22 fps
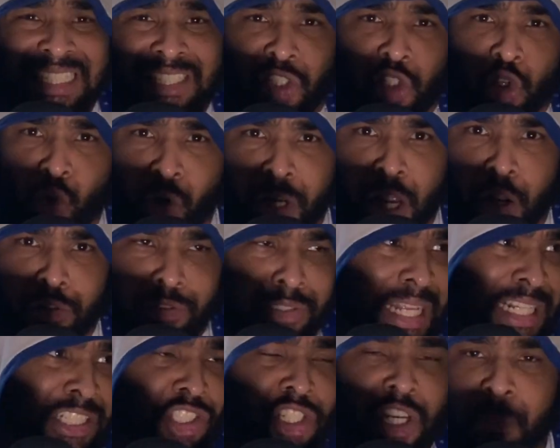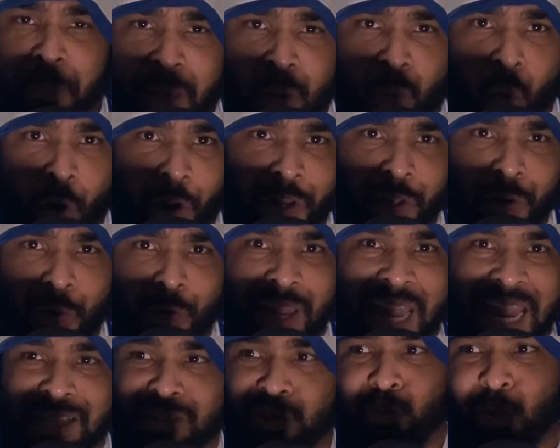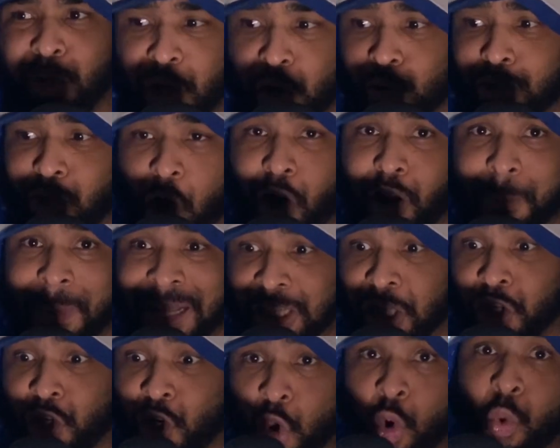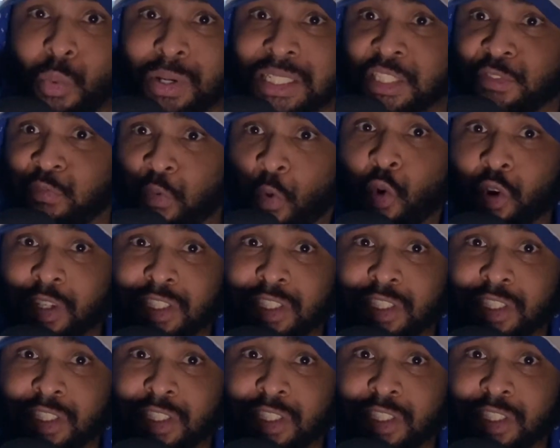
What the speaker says: studios that should be working on games? What are you talking about the new ones for?